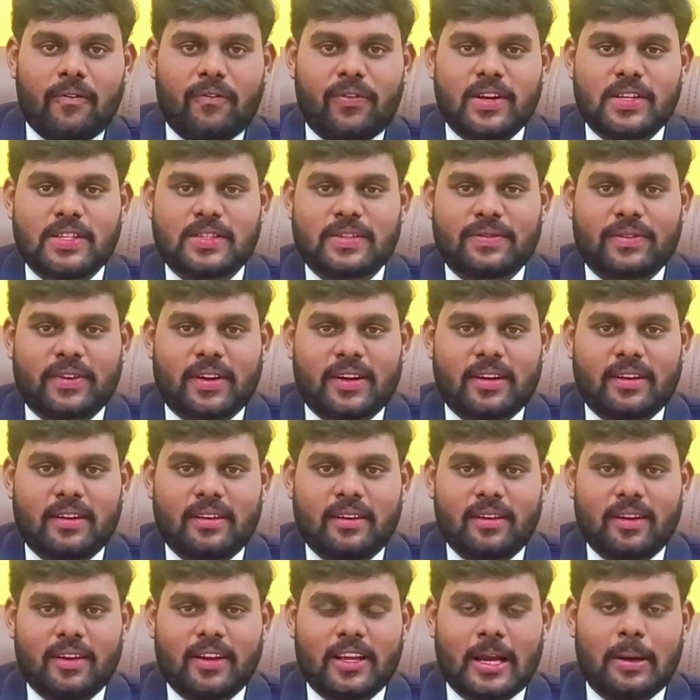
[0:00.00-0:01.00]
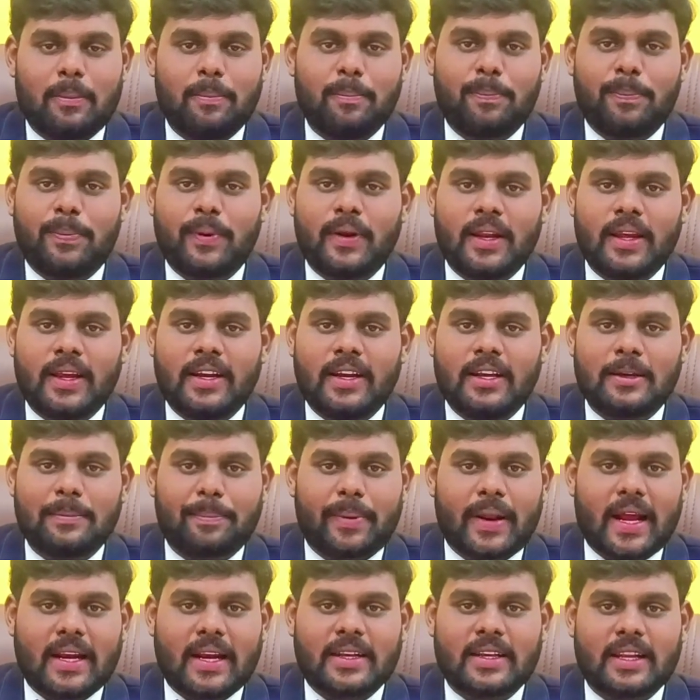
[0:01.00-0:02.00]
first one, complete
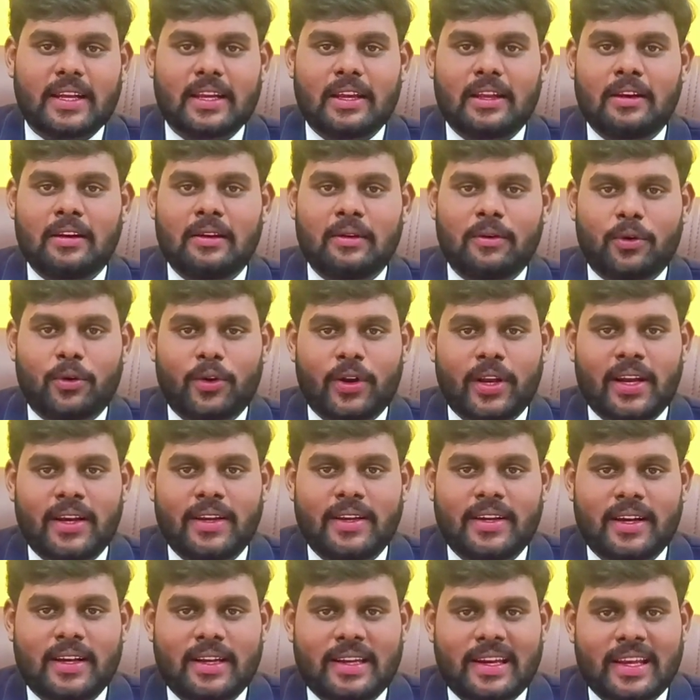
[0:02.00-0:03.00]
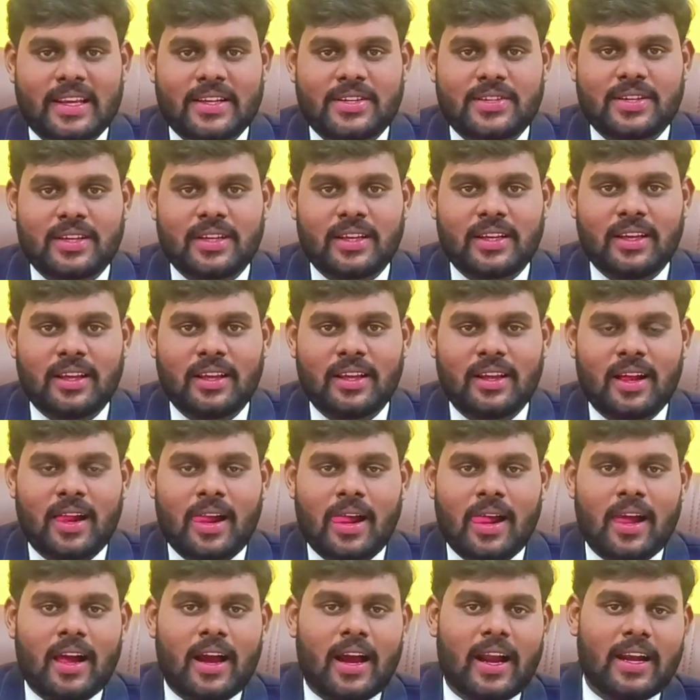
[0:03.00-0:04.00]
practical oriented teaching
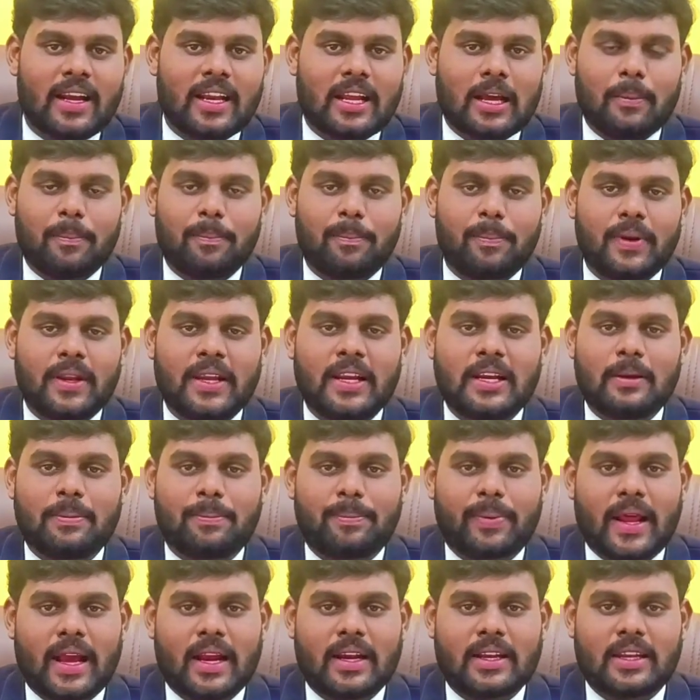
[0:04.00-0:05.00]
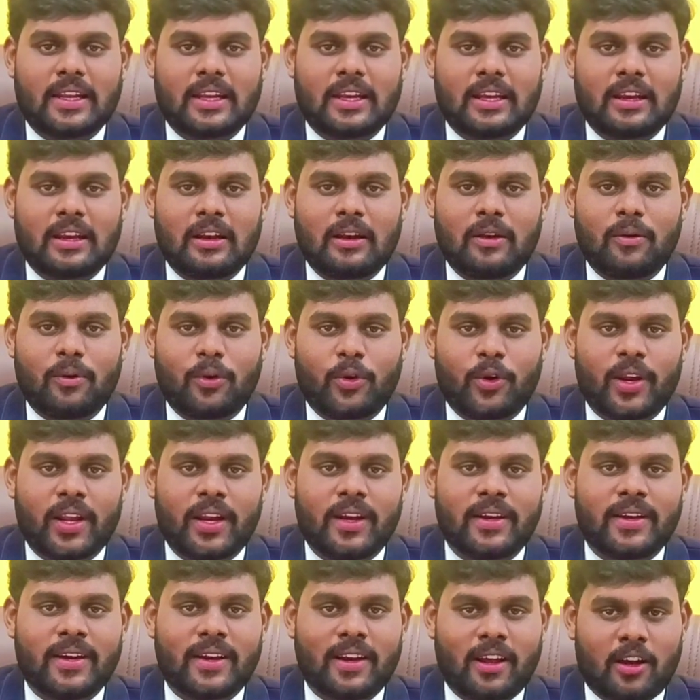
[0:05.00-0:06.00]
and complete practical
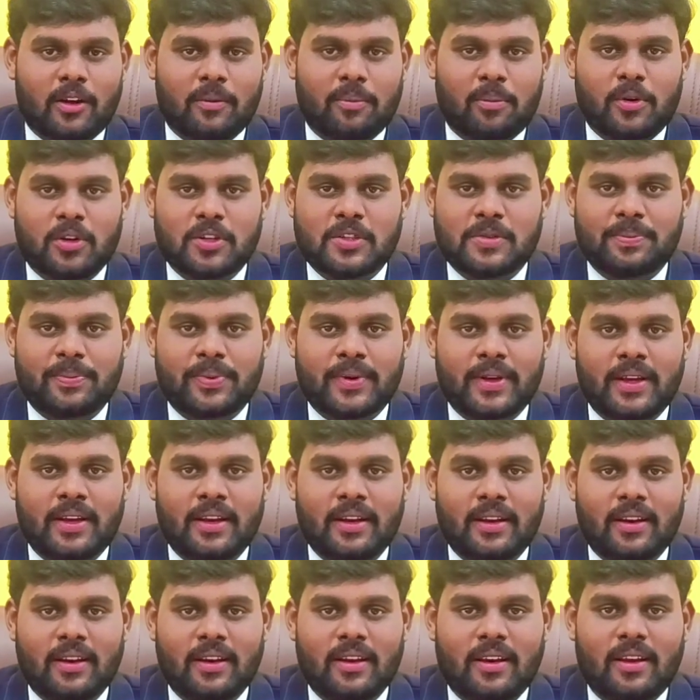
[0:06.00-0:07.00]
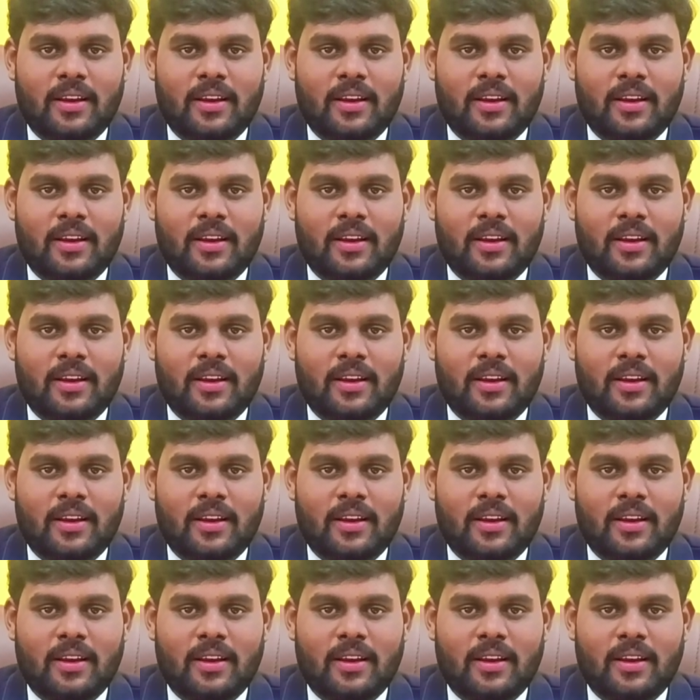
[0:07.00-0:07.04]
oriented atmosphere.